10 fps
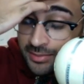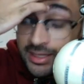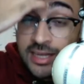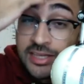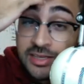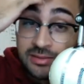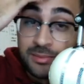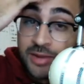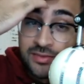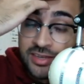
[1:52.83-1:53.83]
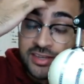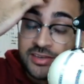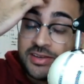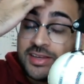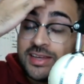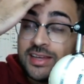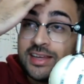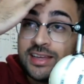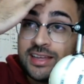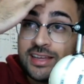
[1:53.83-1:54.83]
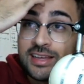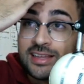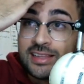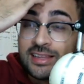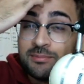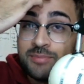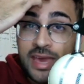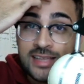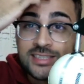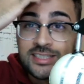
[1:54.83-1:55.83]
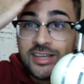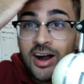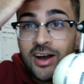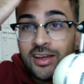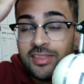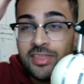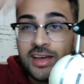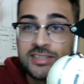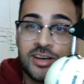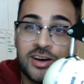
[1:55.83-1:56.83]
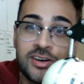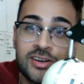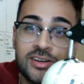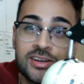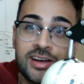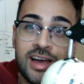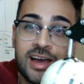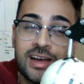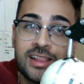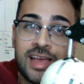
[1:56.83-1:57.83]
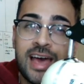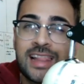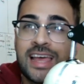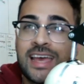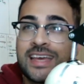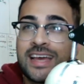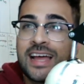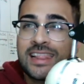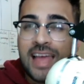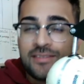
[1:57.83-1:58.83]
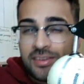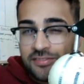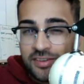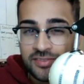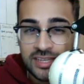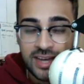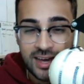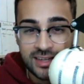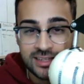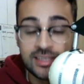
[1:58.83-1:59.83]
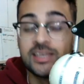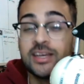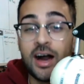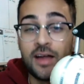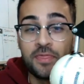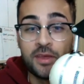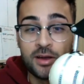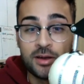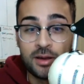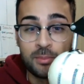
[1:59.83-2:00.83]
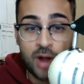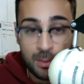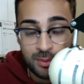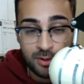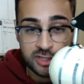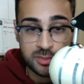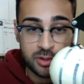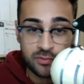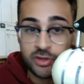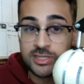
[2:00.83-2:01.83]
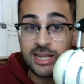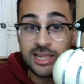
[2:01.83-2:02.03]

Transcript: kidding you, I'm not even kidding you, Bainz got that song at like 11:59. He got the proper Post Malone verse at